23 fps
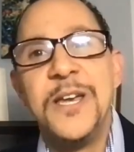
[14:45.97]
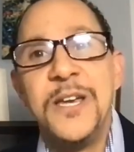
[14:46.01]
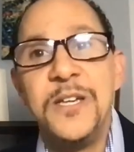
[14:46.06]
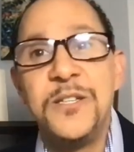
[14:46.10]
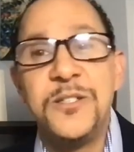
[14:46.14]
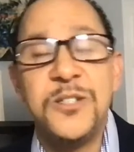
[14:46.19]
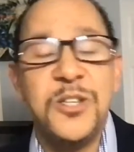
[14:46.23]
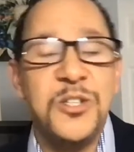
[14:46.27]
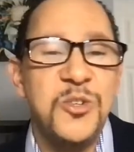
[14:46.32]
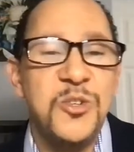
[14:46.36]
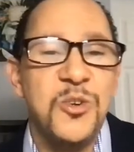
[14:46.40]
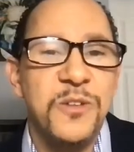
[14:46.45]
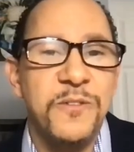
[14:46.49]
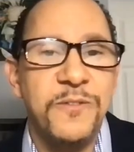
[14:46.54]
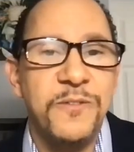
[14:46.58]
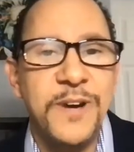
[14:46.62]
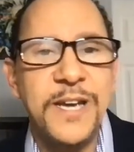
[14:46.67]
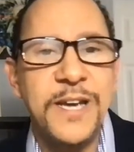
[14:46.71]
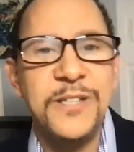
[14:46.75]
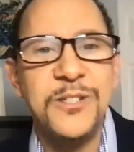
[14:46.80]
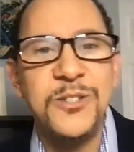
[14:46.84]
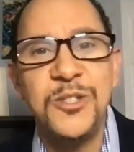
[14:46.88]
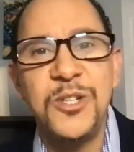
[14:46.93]
He says, "You're the
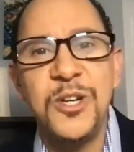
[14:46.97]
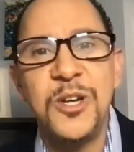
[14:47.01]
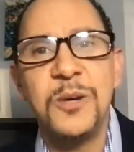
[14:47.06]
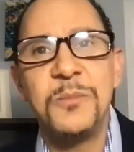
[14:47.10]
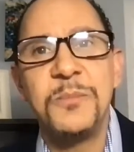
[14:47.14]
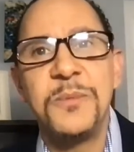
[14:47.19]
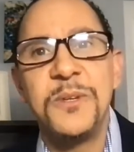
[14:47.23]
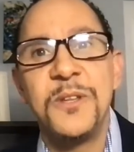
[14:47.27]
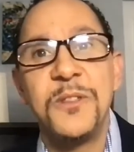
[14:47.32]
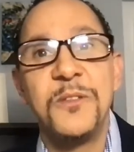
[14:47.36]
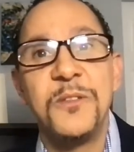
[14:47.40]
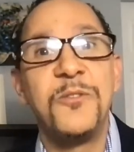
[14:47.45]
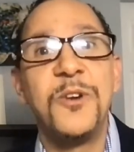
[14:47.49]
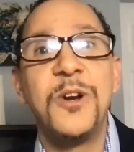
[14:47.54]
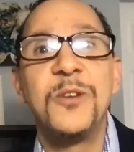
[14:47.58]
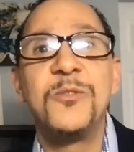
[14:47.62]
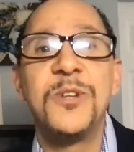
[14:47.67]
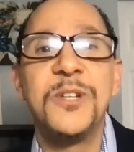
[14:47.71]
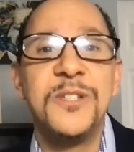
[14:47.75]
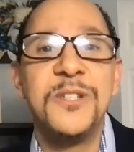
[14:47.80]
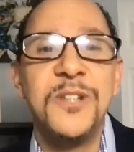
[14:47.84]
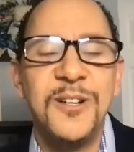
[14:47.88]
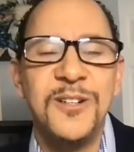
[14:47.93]
vice chairman of the
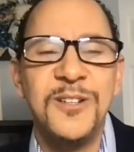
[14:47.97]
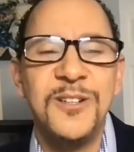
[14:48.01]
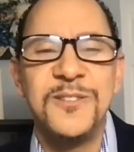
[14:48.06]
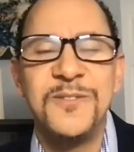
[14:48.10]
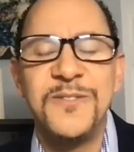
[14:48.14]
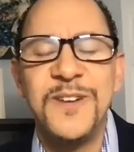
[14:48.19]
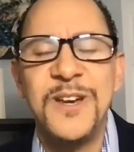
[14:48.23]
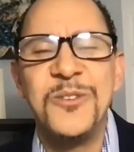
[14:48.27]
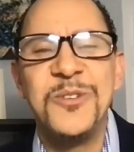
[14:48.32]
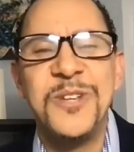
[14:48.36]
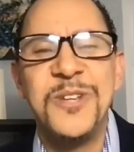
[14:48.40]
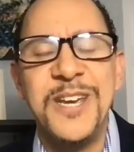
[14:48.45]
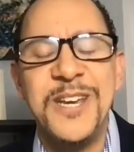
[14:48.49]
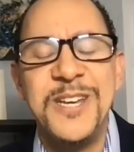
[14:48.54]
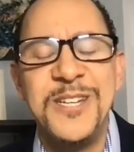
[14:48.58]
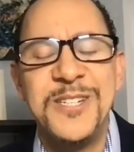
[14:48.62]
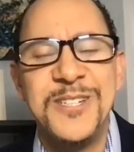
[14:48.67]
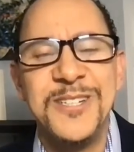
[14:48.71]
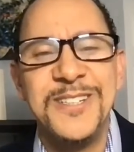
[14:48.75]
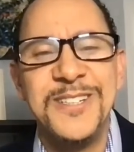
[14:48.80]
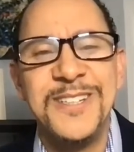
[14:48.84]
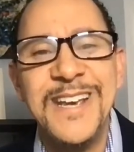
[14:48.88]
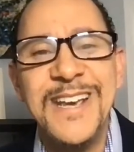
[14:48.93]
Frederick Douglass
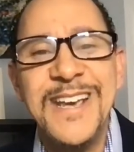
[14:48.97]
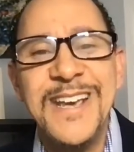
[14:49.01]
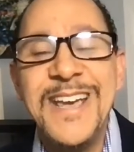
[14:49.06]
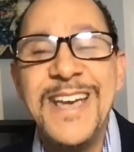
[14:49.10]
Foundation."